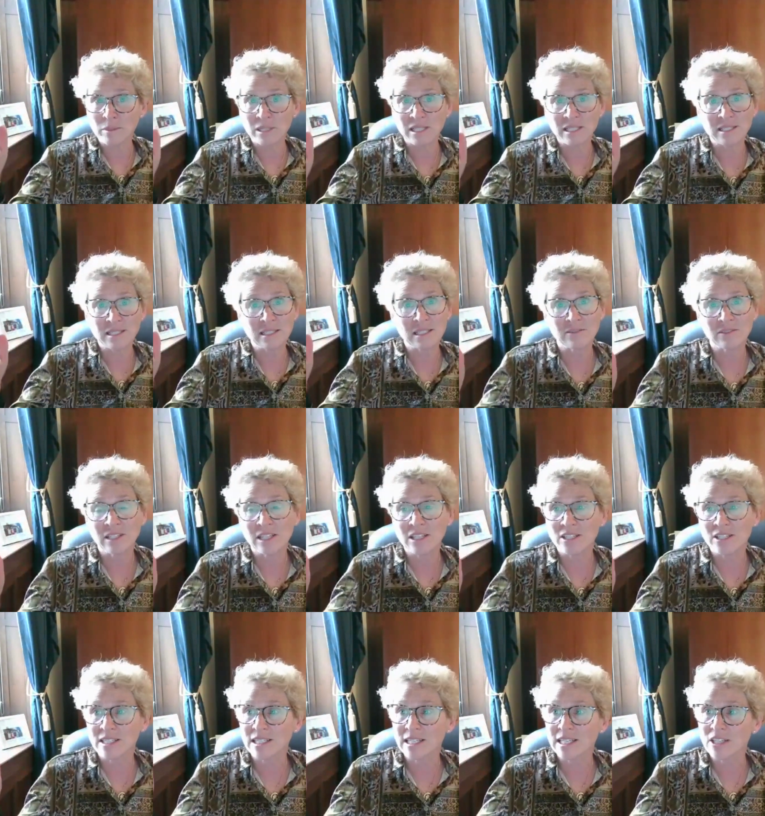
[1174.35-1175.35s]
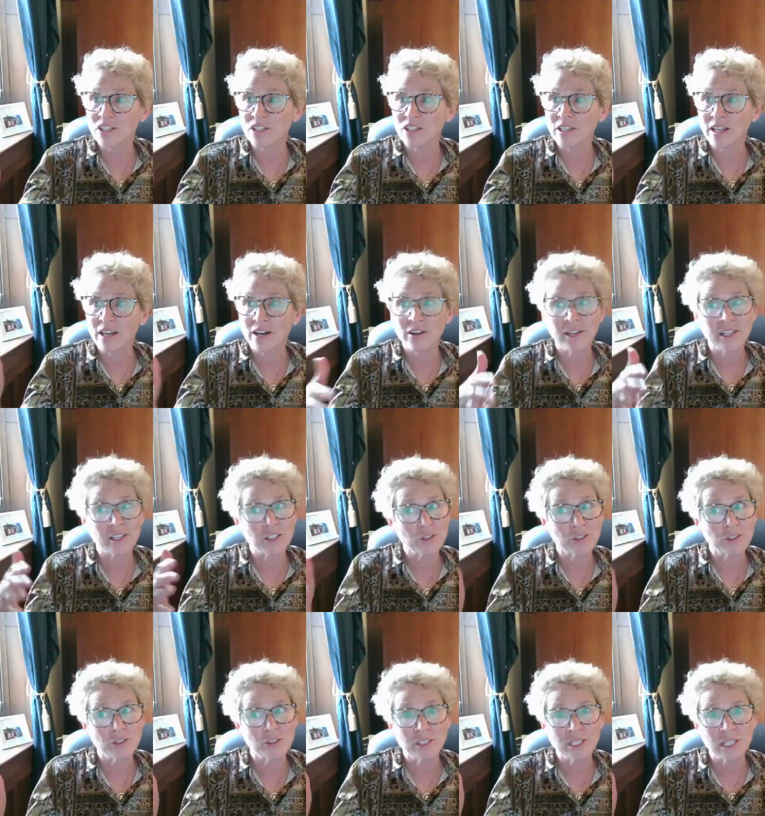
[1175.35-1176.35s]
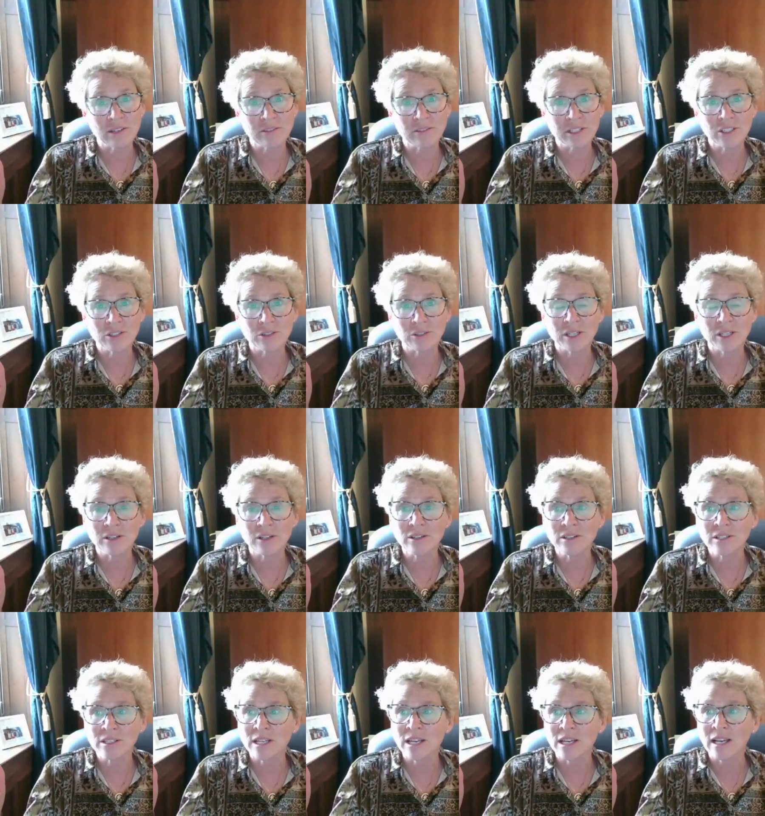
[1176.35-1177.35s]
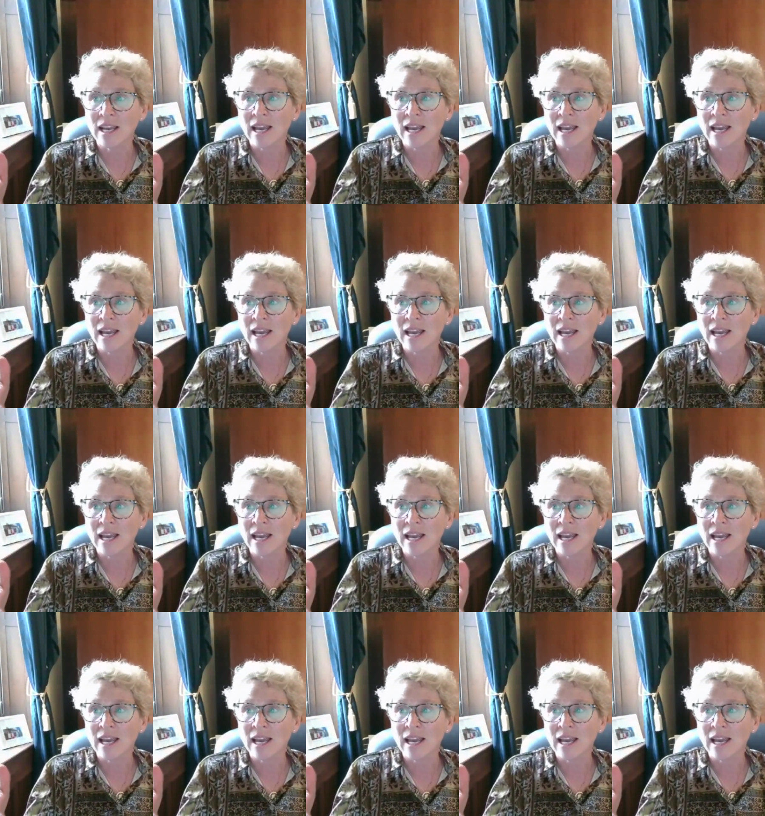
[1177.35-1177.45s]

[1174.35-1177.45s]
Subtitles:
pieces of legislation that are introduced every 2 years,